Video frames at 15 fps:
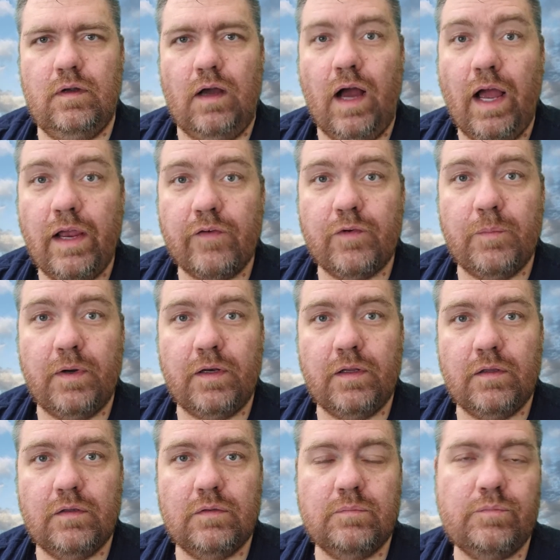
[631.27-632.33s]
Hi everybody,
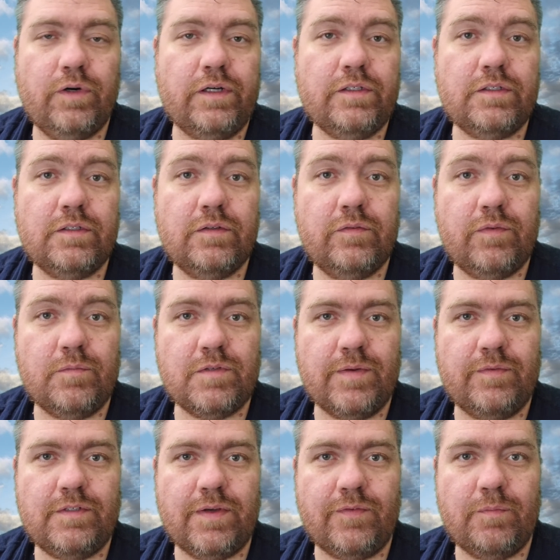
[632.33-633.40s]
Brent from
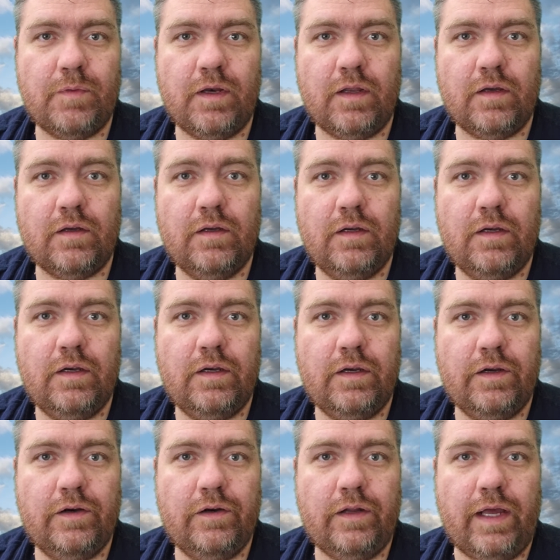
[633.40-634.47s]
77 Media,
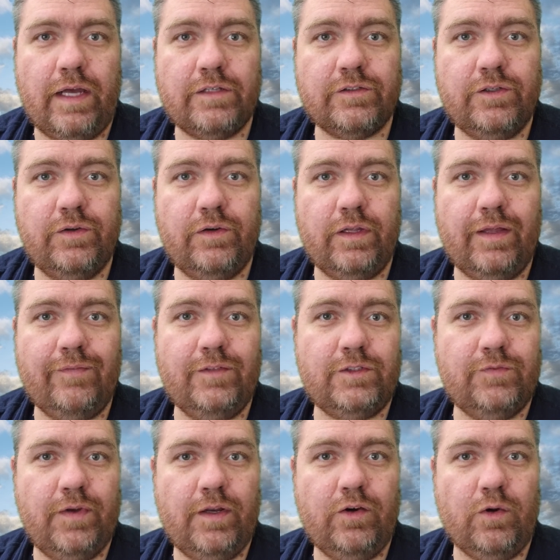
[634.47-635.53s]
here to ask you to give this
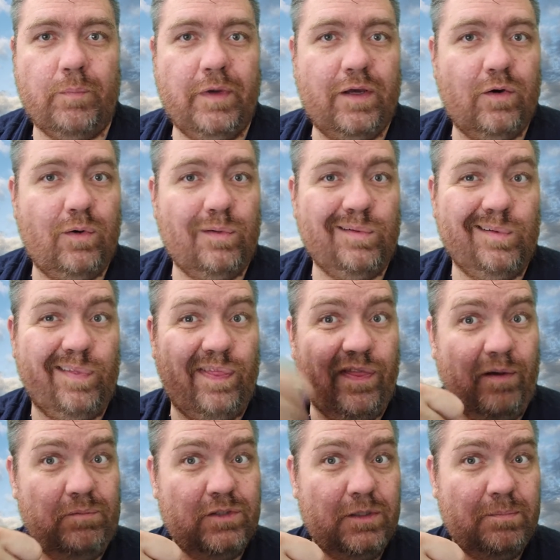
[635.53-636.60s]
video a big old
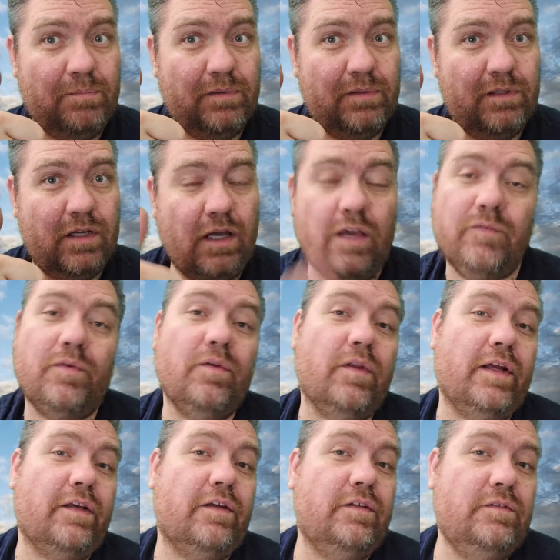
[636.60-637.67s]
thumbs up if you
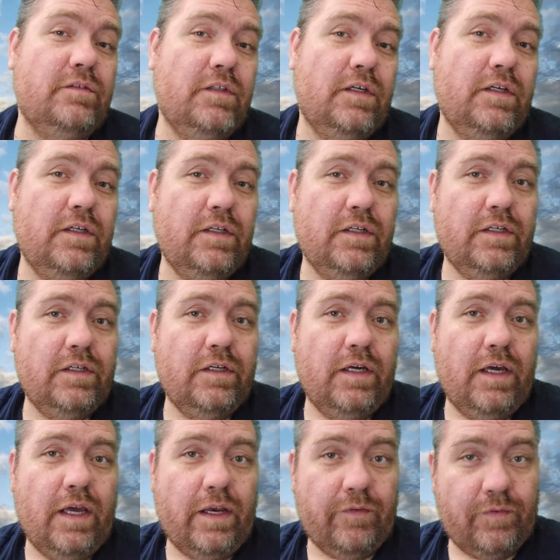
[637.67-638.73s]
liked it.
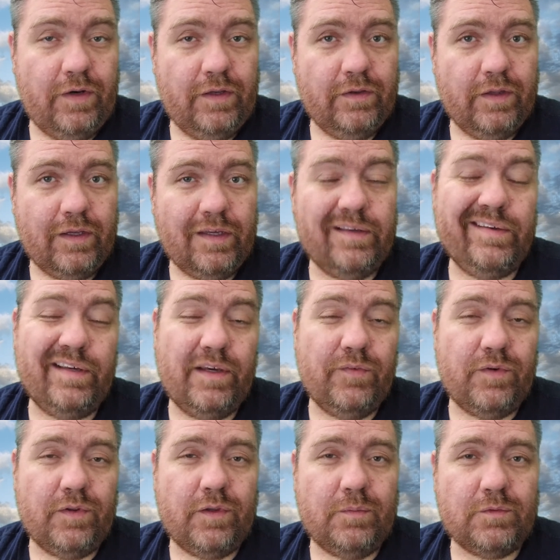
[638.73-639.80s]
And if you didn't like it, you can give it
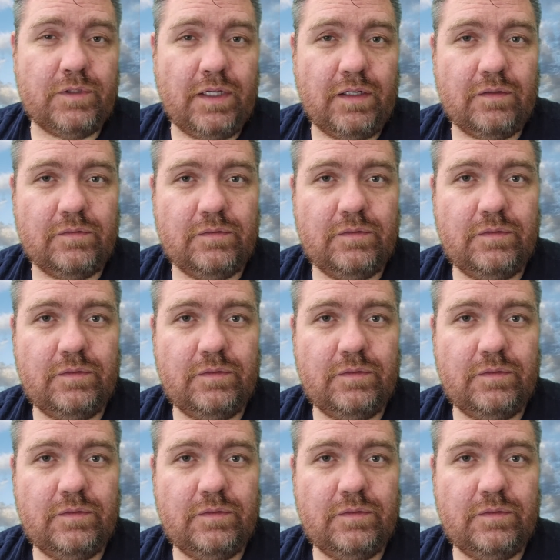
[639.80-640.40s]
a thumbs down.